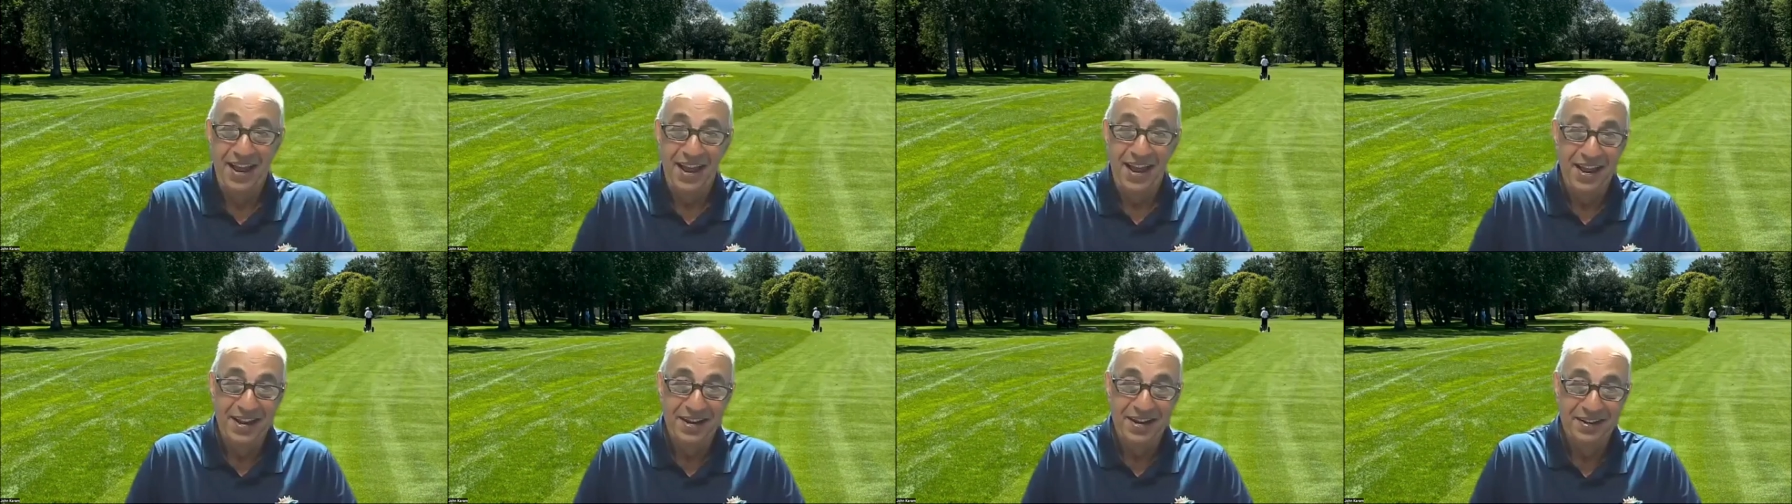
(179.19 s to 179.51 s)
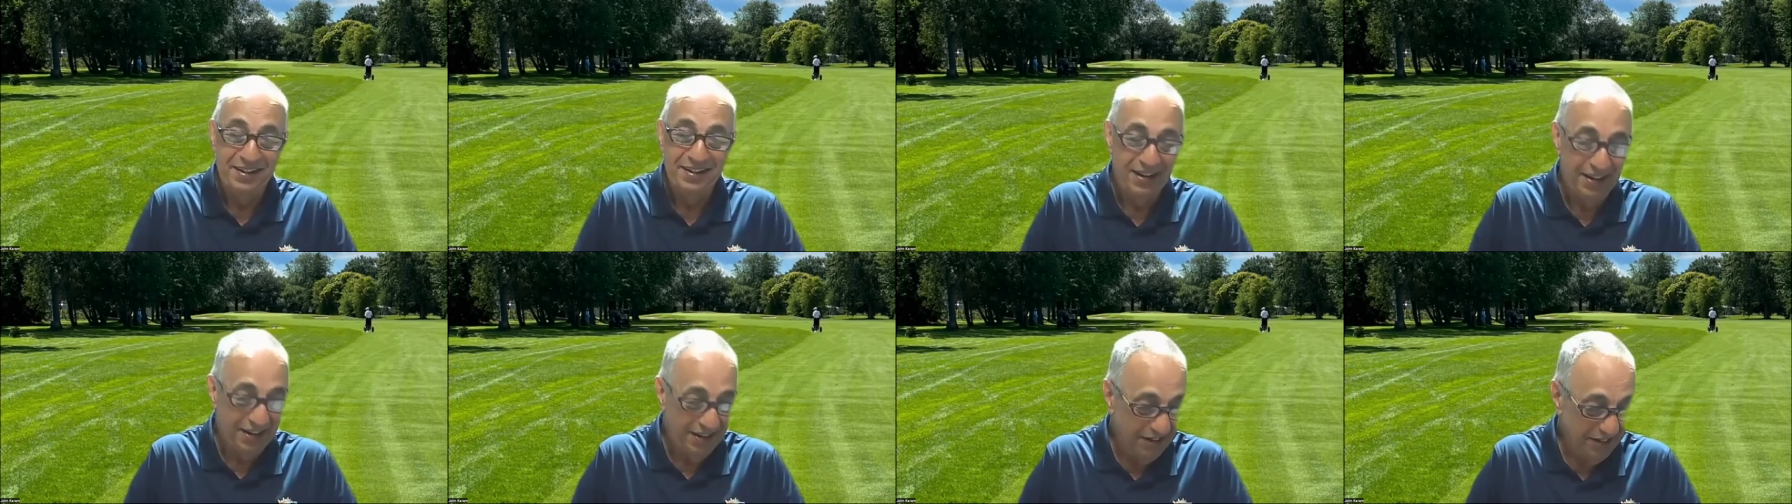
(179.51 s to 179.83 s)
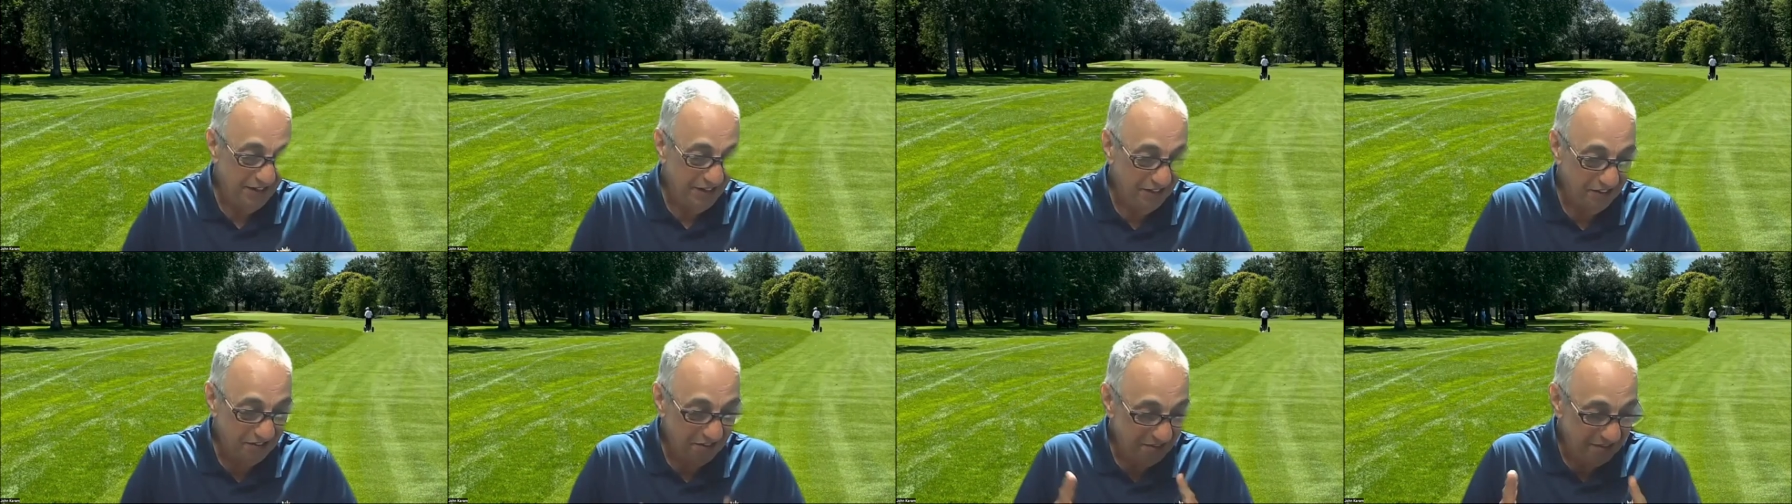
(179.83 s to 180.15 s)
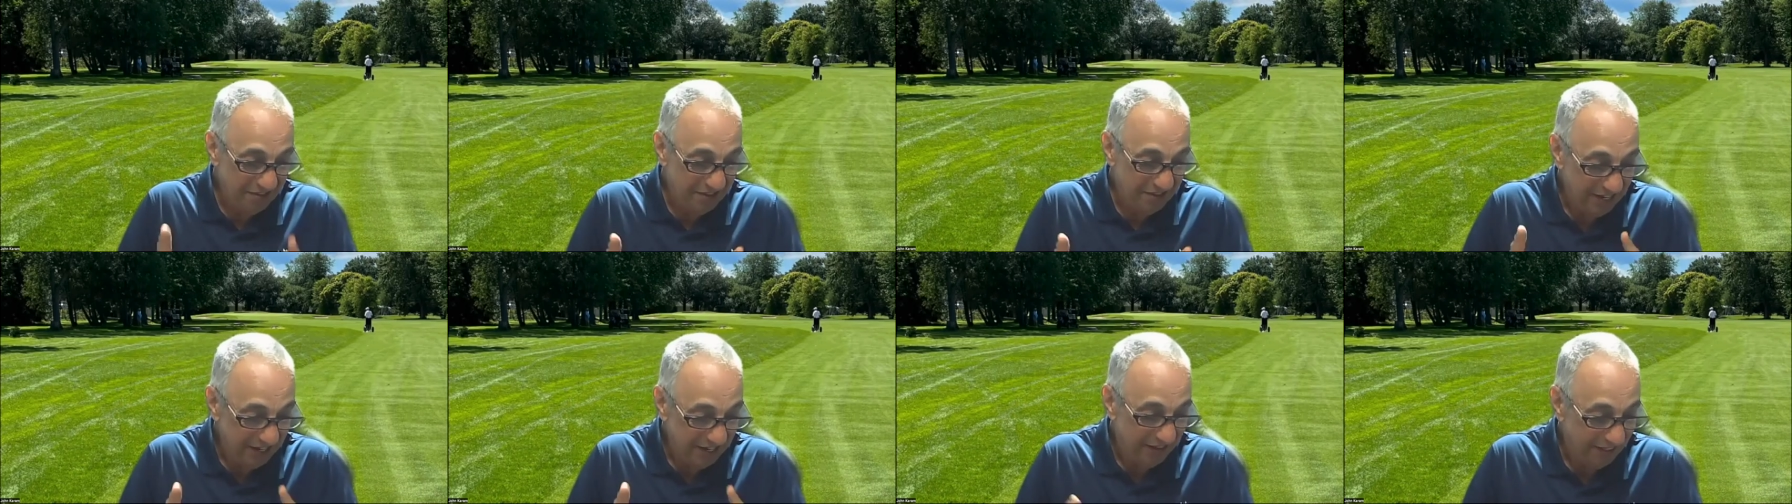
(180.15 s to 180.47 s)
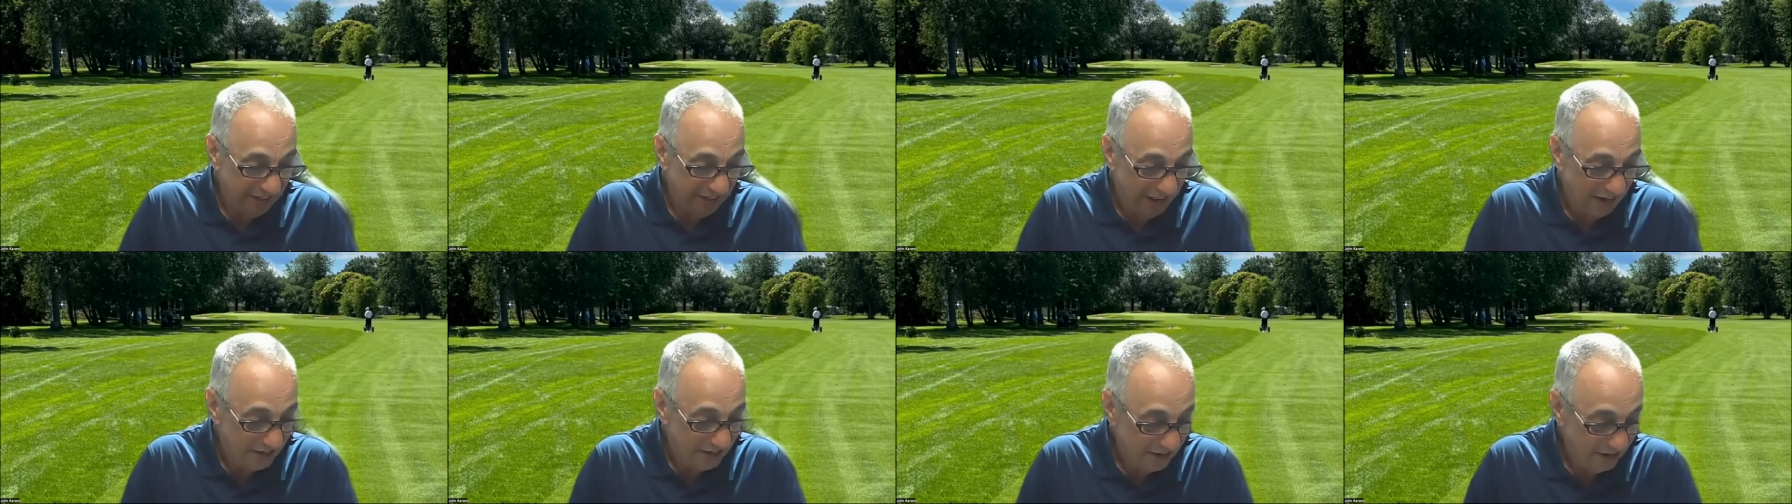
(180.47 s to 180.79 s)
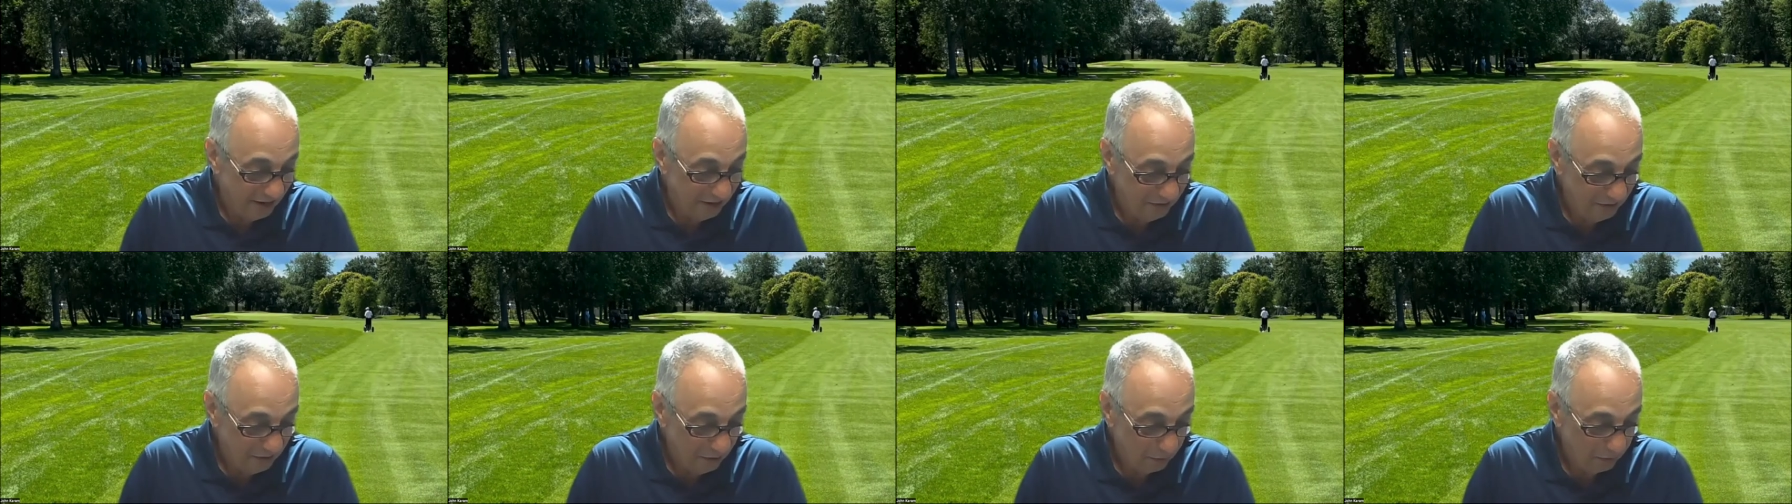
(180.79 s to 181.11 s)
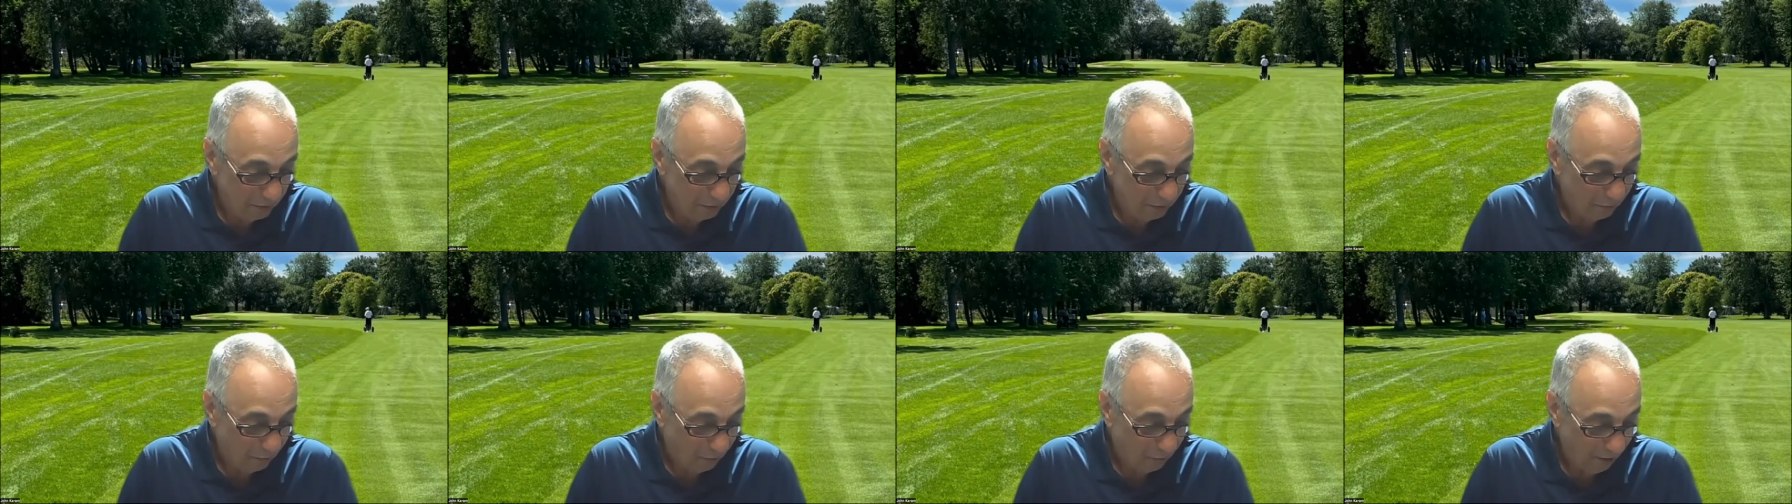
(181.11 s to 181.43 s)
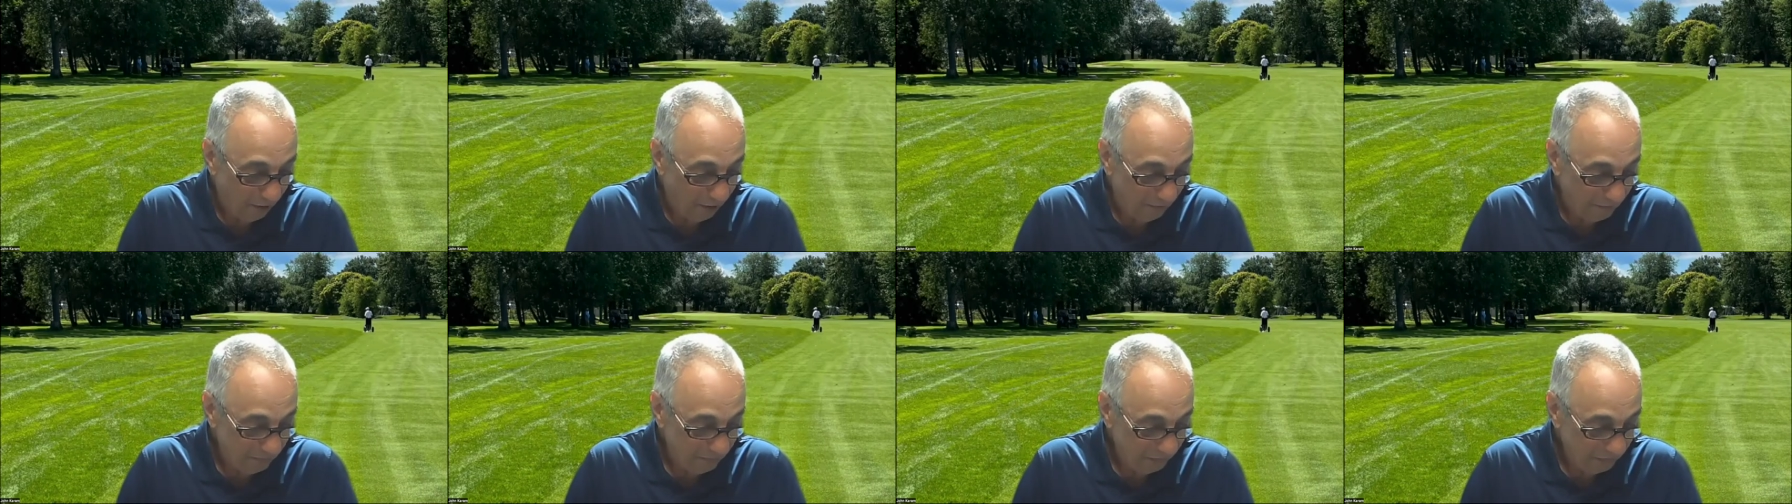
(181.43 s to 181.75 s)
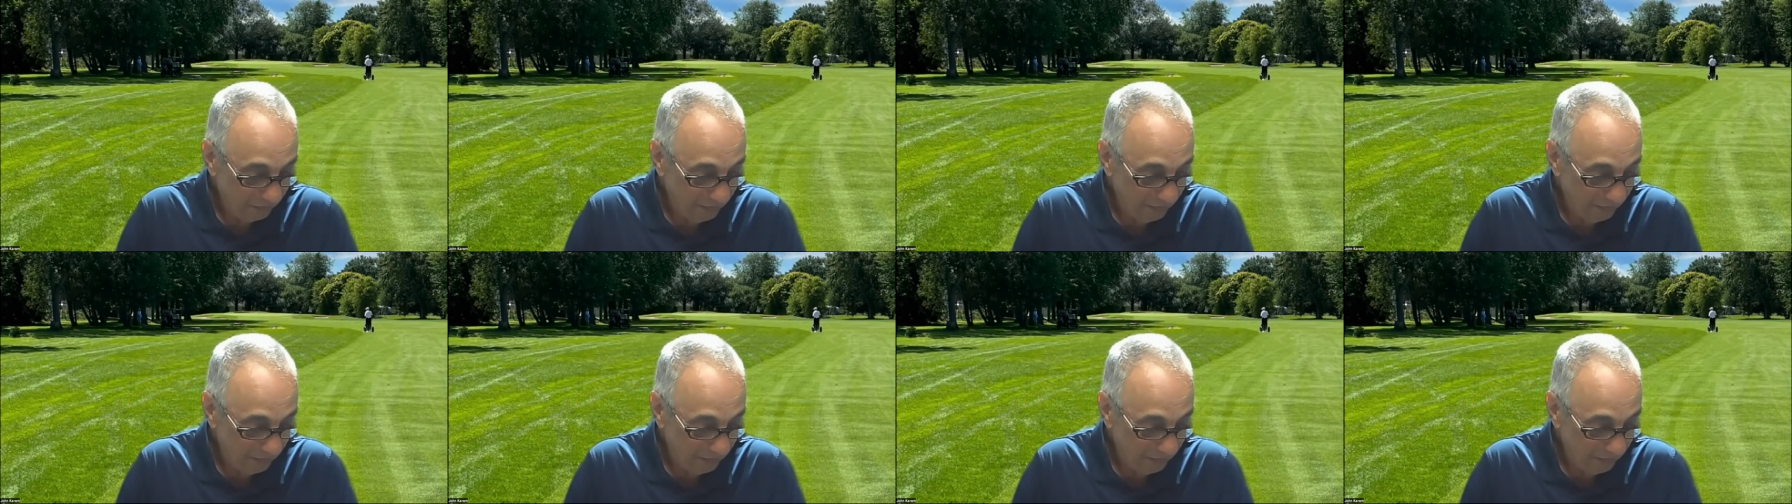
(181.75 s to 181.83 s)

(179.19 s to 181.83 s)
and uh, you just needed that number four.